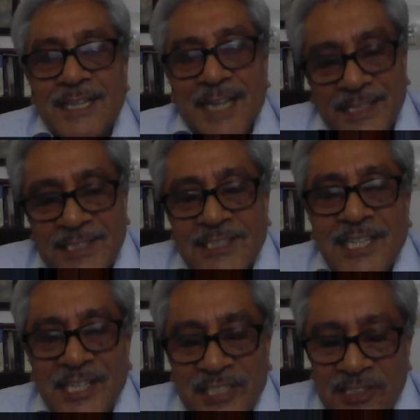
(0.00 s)

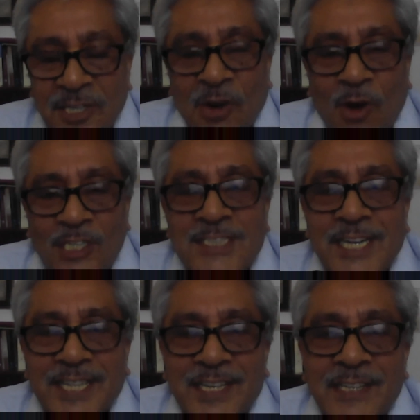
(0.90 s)
legislation, the laws
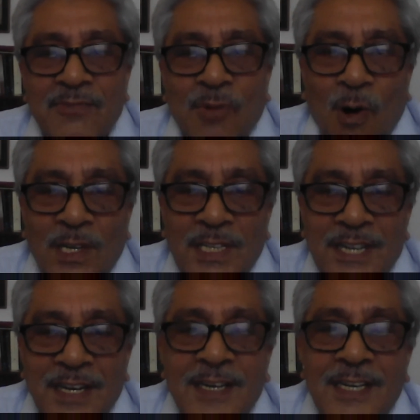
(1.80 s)
that are involved
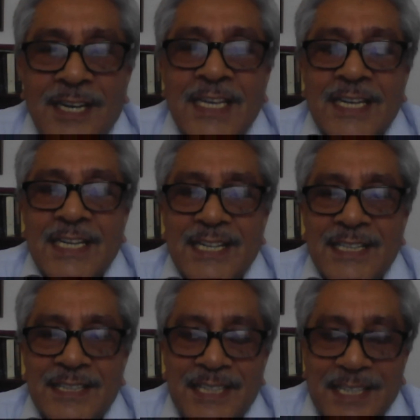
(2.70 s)

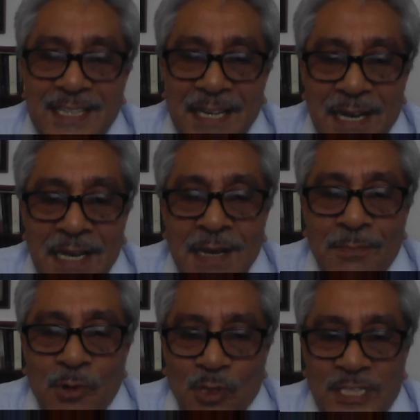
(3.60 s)
in the
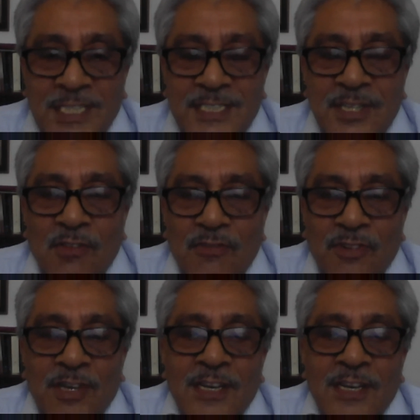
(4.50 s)
process of